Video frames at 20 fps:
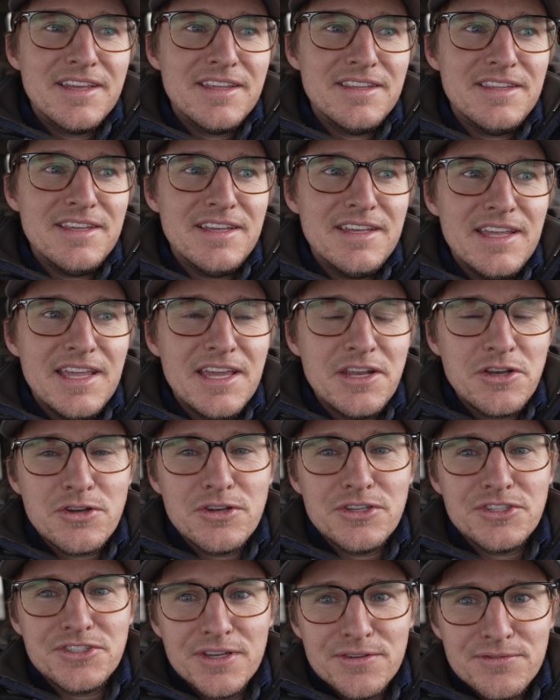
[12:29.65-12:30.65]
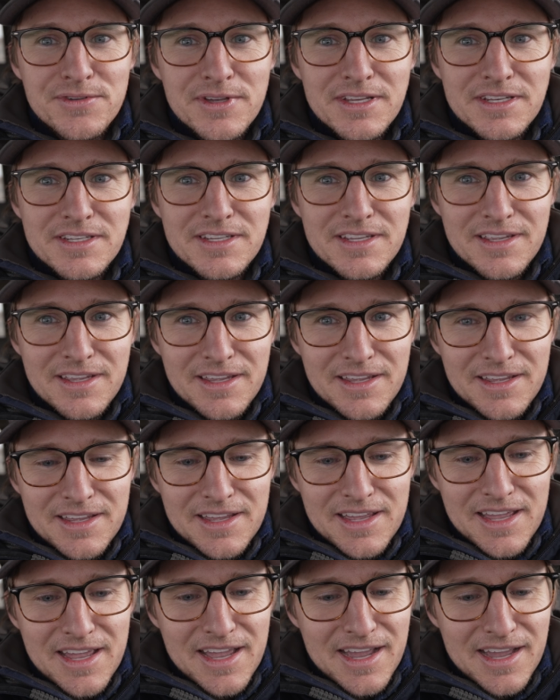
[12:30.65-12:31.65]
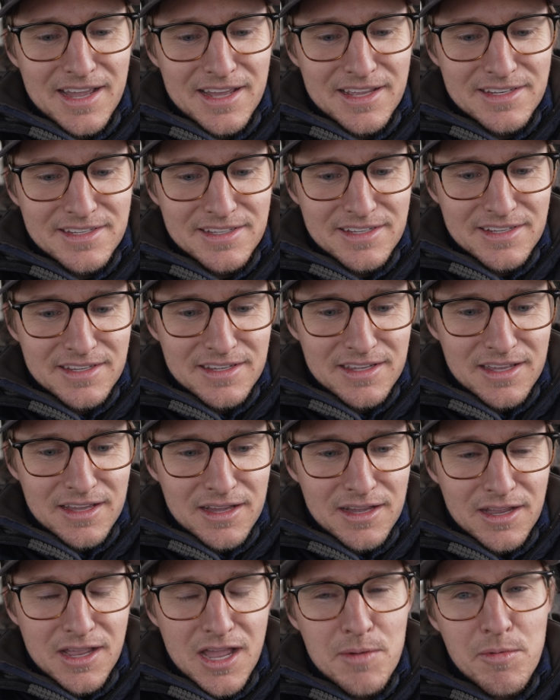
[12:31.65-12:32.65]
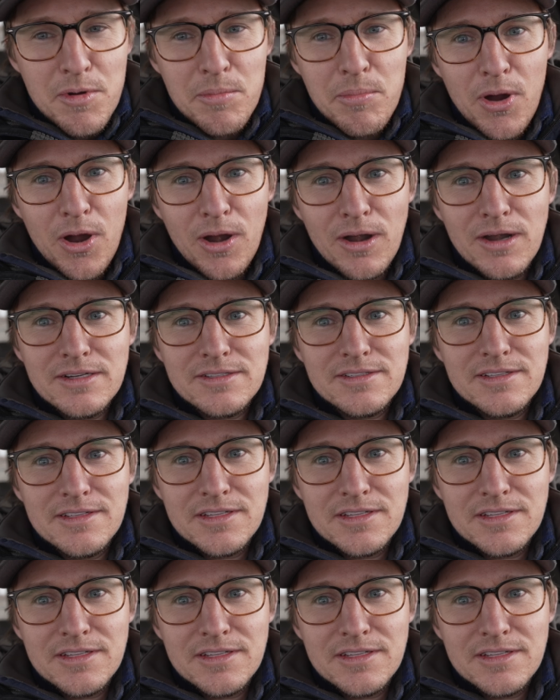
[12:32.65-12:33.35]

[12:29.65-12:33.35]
the innards of it had come apart.